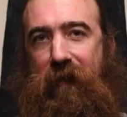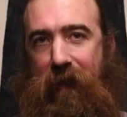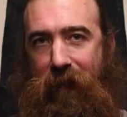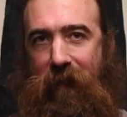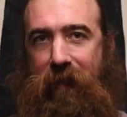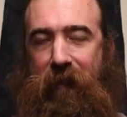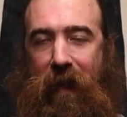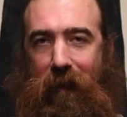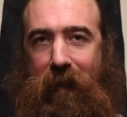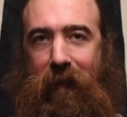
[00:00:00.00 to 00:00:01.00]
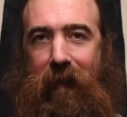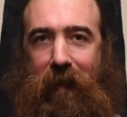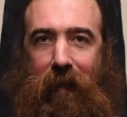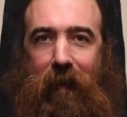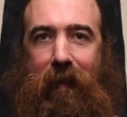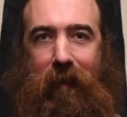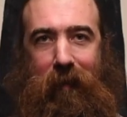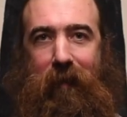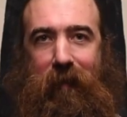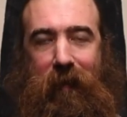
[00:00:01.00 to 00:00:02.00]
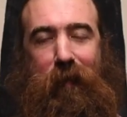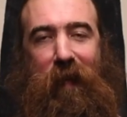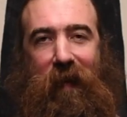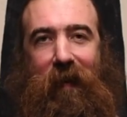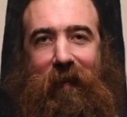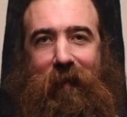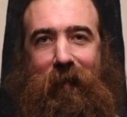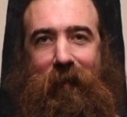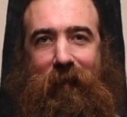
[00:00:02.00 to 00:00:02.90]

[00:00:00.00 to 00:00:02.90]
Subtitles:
7-inch LED Headlight. This thing's pretty awesome.